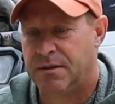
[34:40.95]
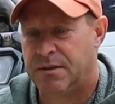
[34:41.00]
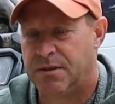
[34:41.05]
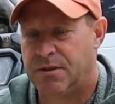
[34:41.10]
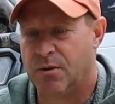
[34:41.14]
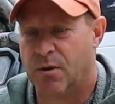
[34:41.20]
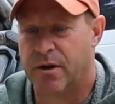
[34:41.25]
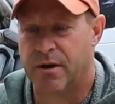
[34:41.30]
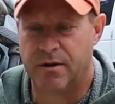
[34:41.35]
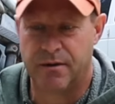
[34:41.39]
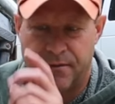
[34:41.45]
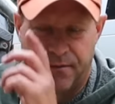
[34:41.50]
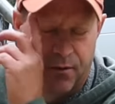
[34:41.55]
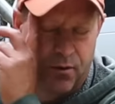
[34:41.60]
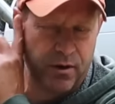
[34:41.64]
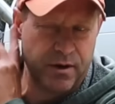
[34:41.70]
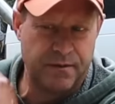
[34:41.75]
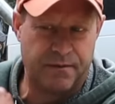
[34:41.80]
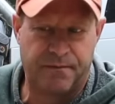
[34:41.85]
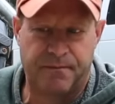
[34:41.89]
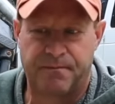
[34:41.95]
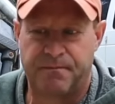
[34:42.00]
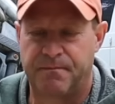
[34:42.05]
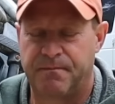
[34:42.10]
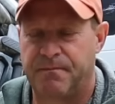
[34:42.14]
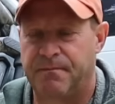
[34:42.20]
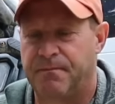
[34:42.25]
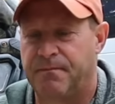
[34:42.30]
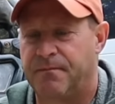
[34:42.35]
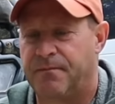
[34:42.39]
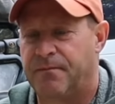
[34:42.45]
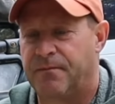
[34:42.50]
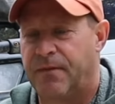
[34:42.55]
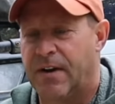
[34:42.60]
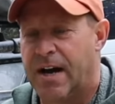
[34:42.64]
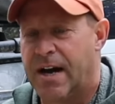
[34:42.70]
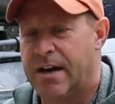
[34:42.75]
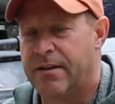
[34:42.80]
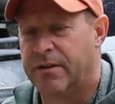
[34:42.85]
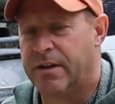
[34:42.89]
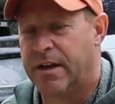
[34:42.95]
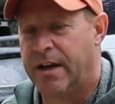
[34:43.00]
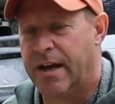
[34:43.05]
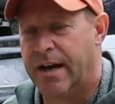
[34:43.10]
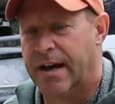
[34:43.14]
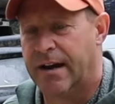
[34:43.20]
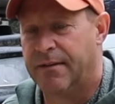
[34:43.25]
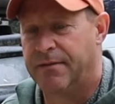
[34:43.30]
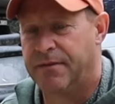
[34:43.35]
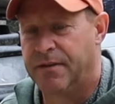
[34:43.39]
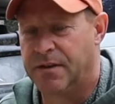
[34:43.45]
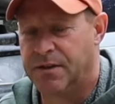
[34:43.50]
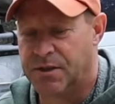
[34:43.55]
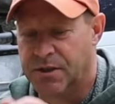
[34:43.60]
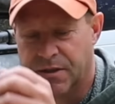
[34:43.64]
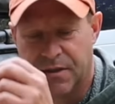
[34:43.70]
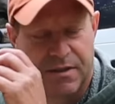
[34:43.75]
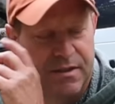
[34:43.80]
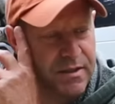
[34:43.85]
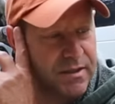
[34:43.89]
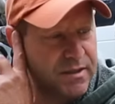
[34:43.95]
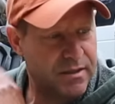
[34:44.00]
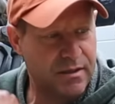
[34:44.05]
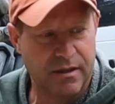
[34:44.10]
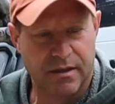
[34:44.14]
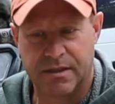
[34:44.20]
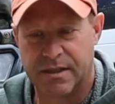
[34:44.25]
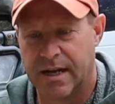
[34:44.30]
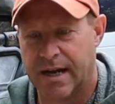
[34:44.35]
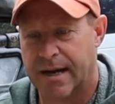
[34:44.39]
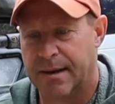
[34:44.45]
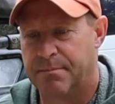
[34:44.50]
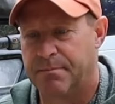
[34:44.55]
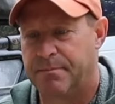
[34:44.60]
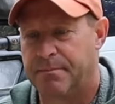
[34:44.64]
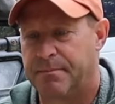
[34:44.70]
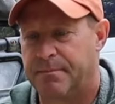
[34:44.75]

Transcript: 245.5 inches to the top.